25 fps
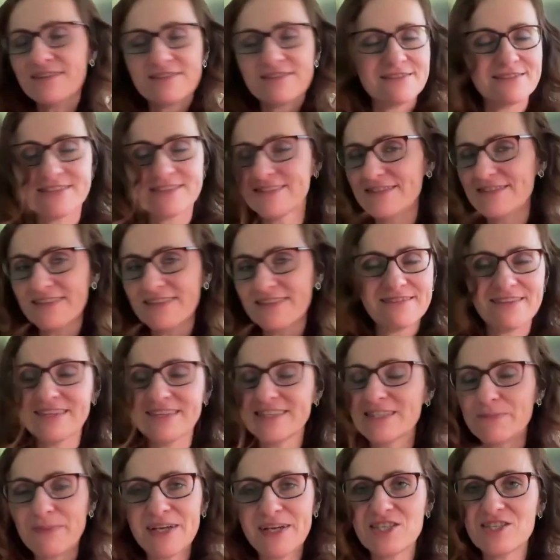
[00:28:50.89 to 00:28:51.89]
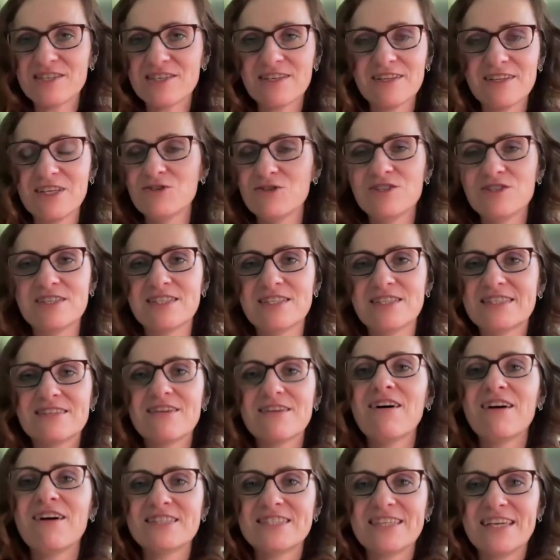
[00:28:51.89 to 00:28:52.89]
This is nothing special. You just
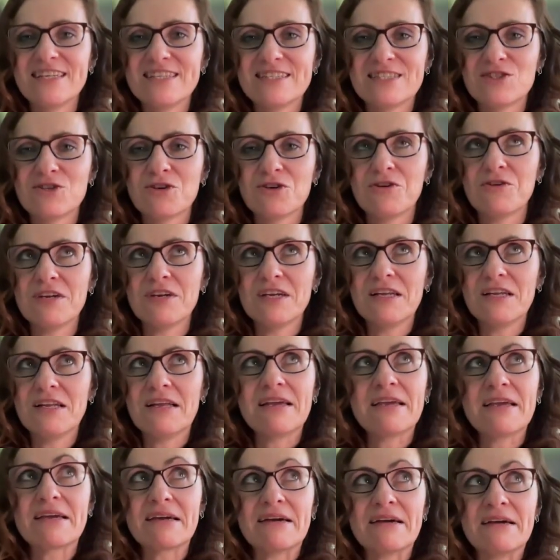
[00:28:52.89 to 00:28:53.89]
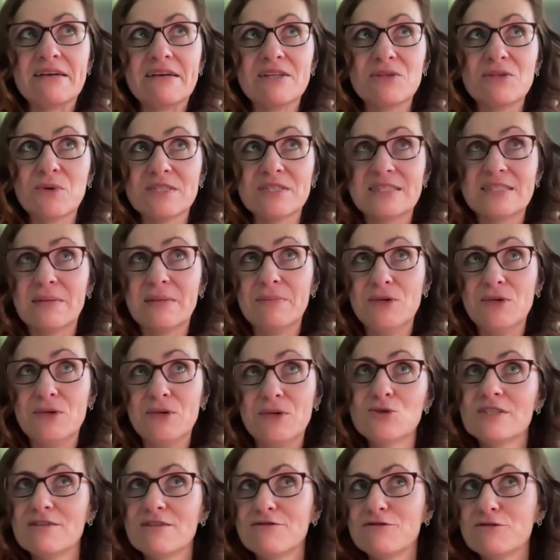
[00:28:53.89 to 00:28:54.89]
start a story like it was a
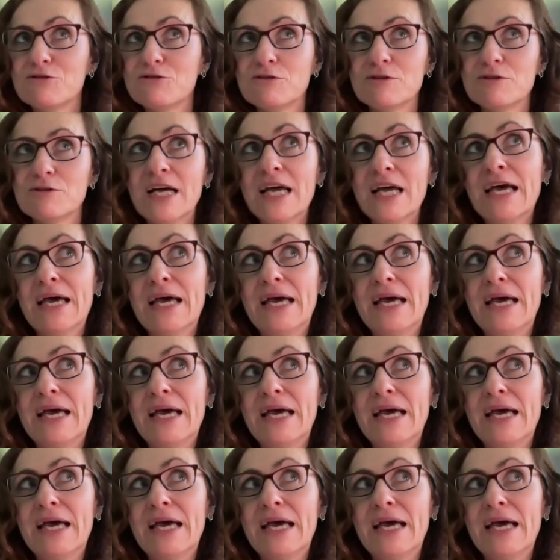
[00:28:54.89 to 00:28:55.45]
beautiful